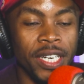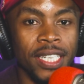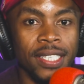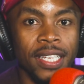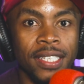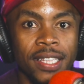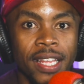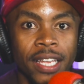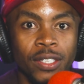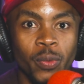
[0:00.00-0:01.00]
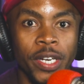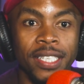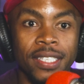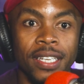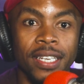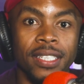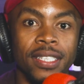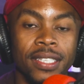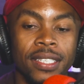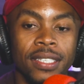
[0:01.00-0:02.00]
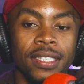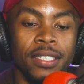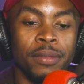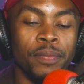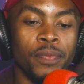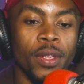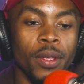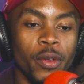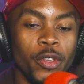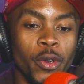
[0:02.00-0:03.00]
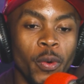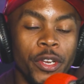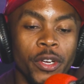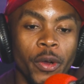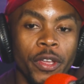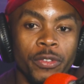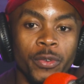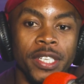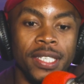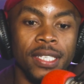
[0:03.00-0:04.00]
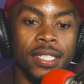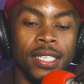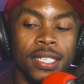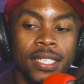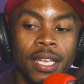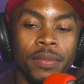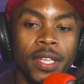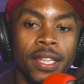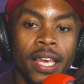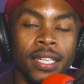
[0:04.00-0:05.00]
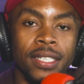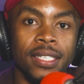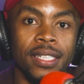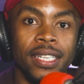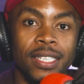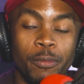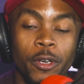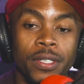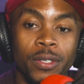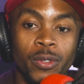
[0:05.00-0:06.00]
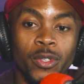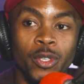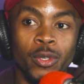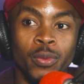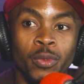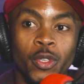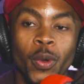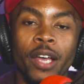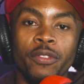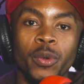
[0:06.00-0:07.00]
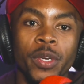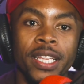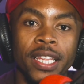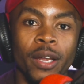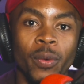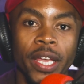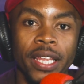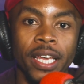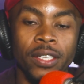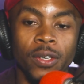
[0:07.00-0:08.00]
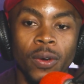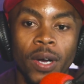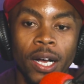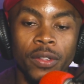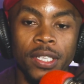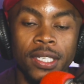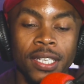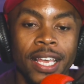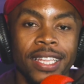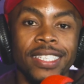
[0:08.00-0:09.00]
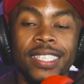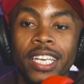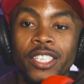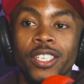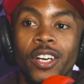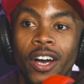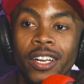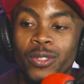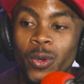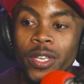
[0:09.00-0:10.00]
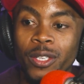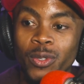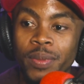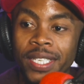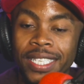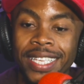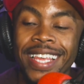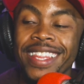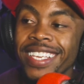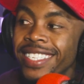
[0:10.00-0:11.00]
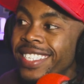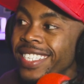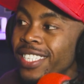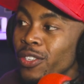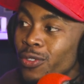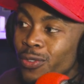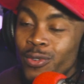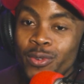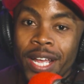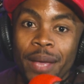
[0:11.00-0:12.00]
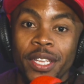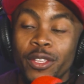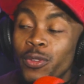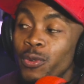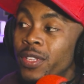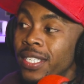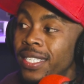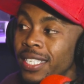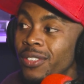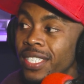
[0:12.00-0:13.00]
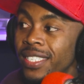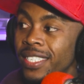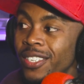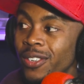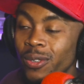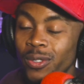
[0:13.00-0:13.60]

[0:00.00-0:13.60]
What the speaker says: it in a sense that when he said it's a season, you know, when you're going through a season, it's something that's personal to you. So I view it in that way that, oh, wow, this is actually God talking to me in this season through this series, you know.